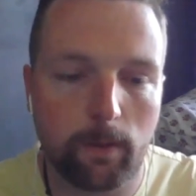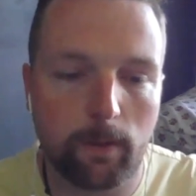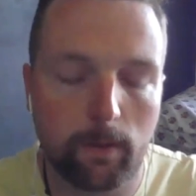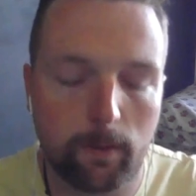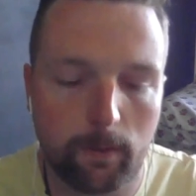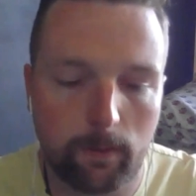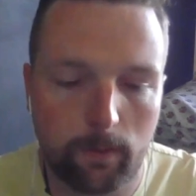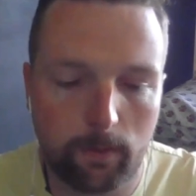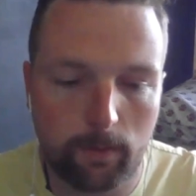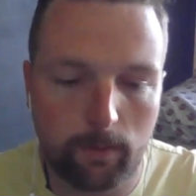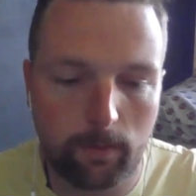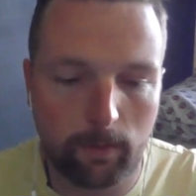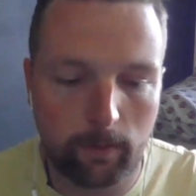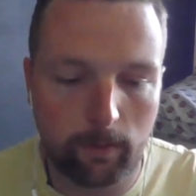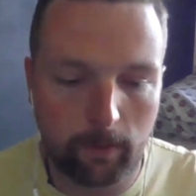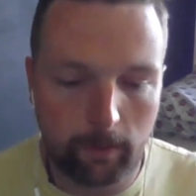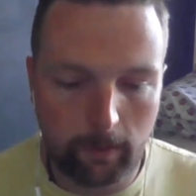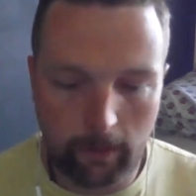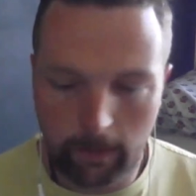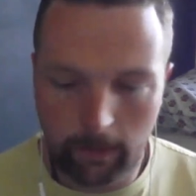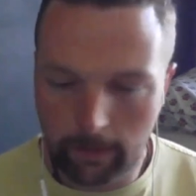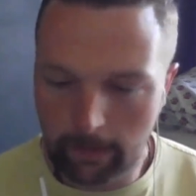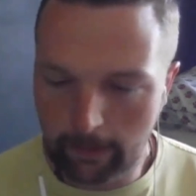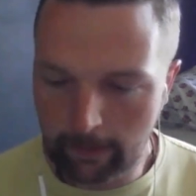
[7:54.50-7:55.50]

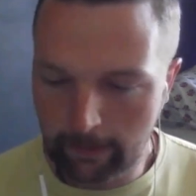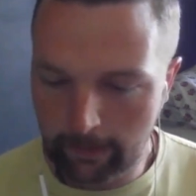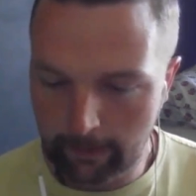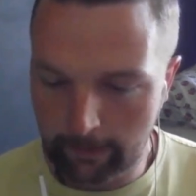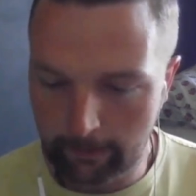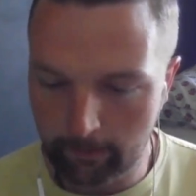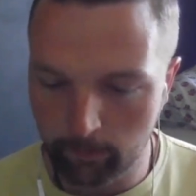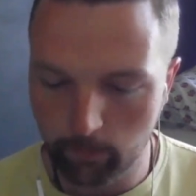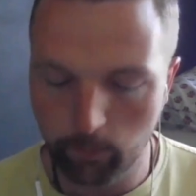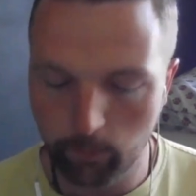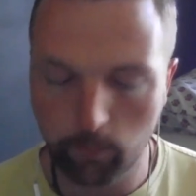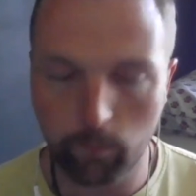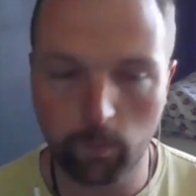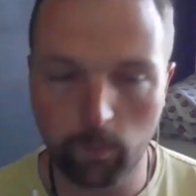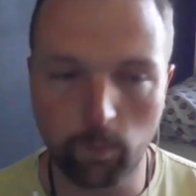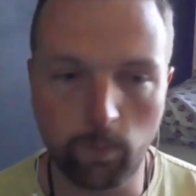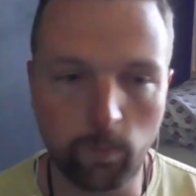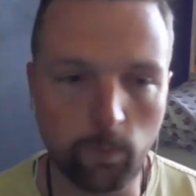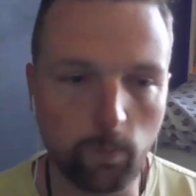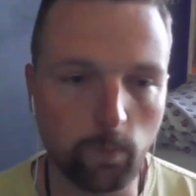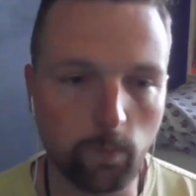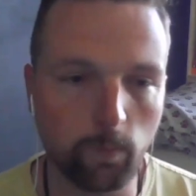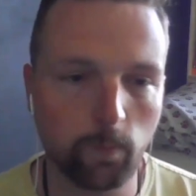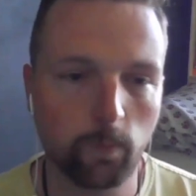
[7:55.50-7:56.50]

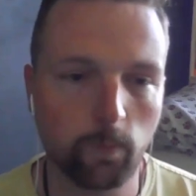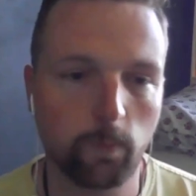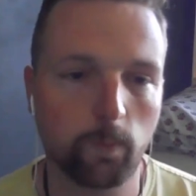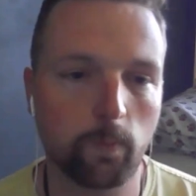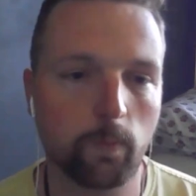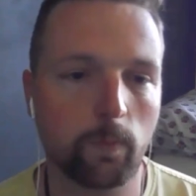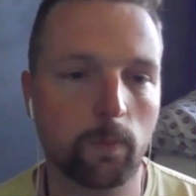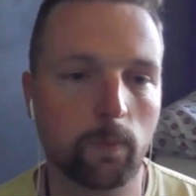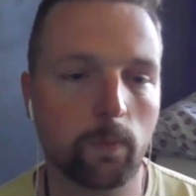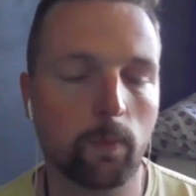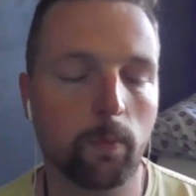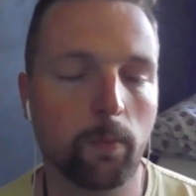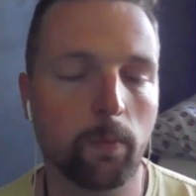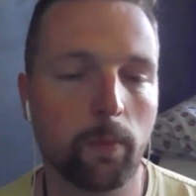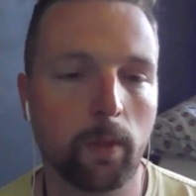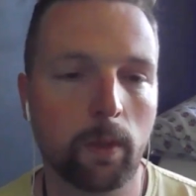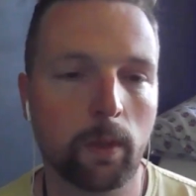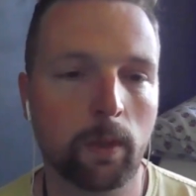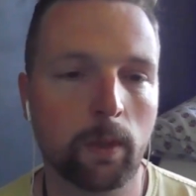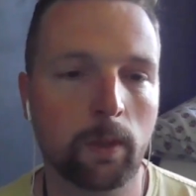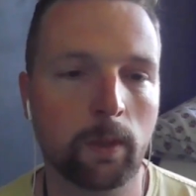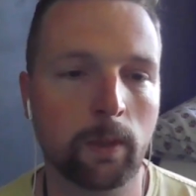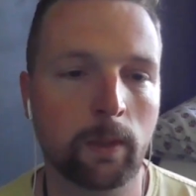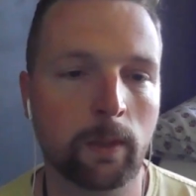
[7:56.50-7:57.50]

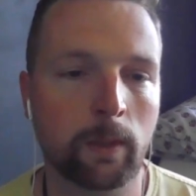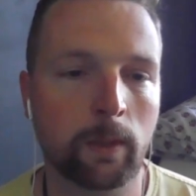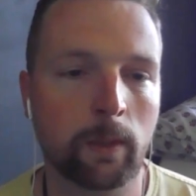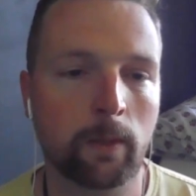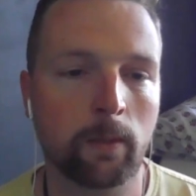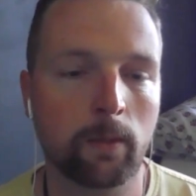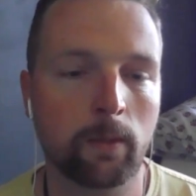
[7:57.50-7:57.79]
[no speech]